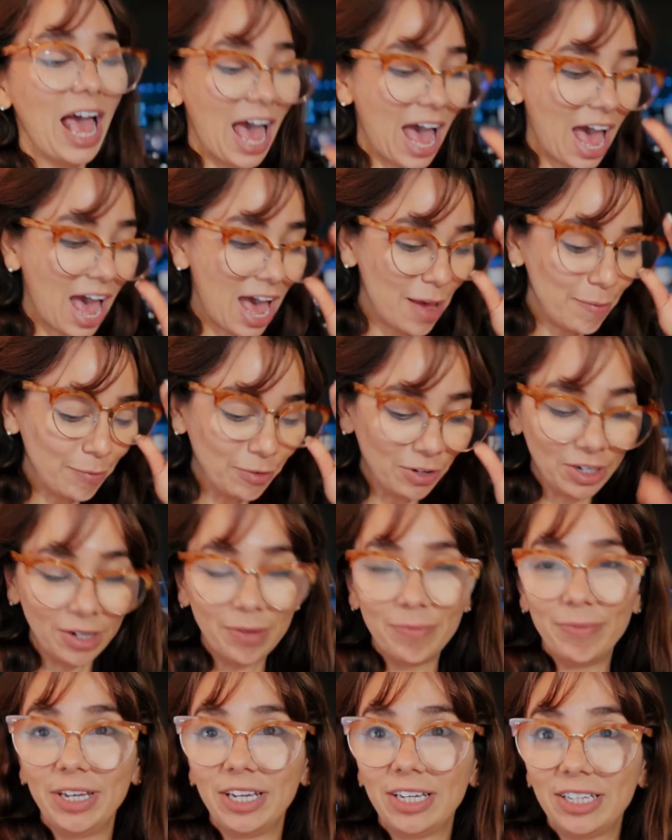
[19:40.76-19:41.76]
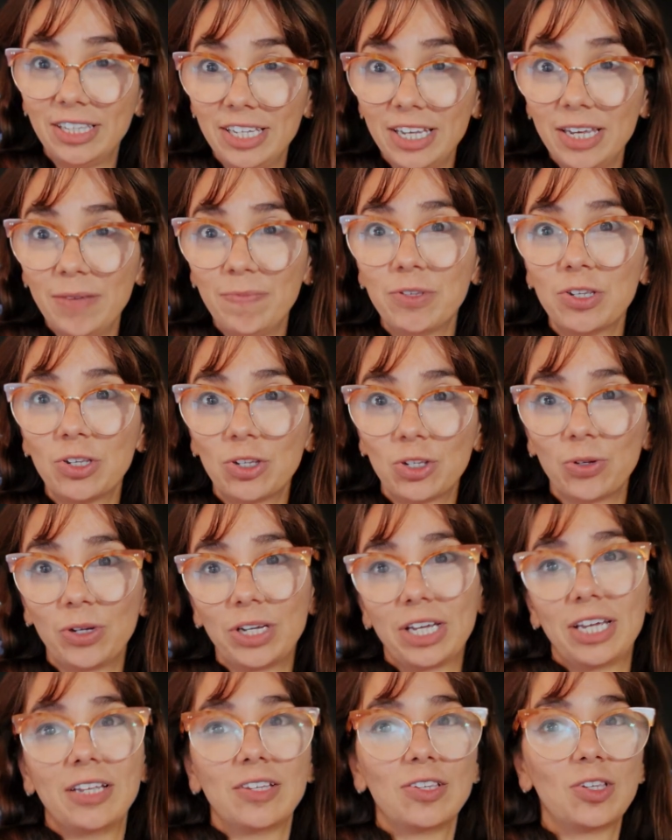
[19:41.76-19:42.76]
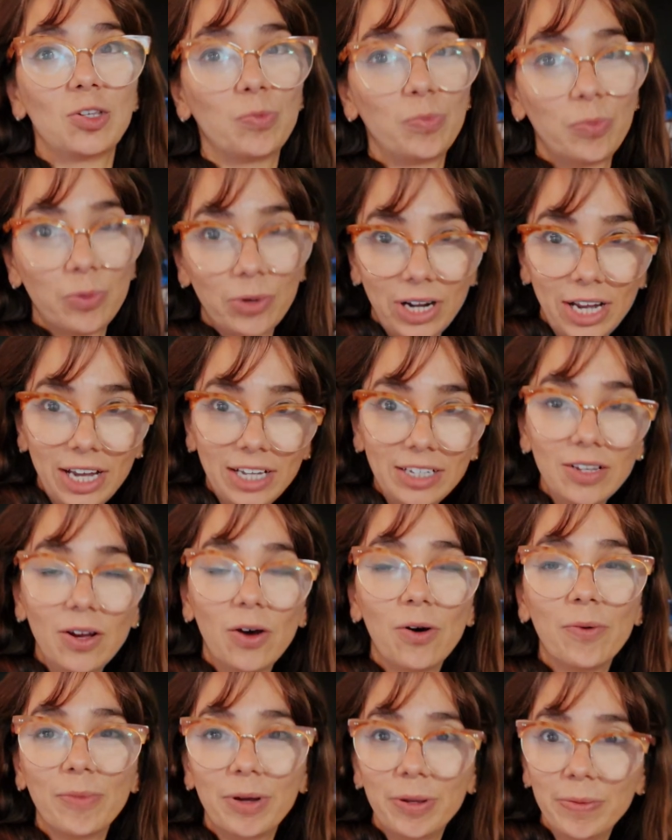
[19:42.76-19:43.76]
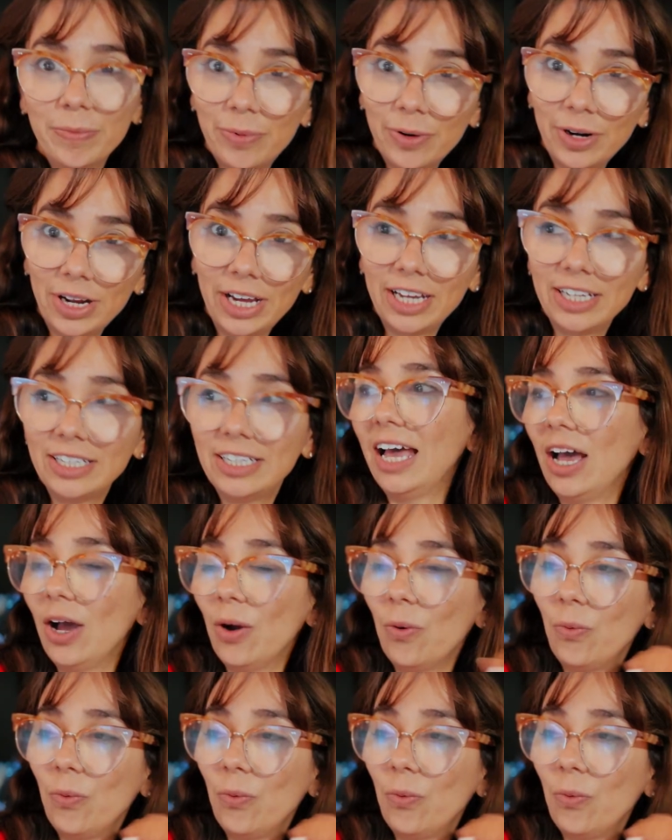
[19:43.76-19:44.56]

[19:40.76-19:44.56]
I'm gonna make dips so I can spread on my bread.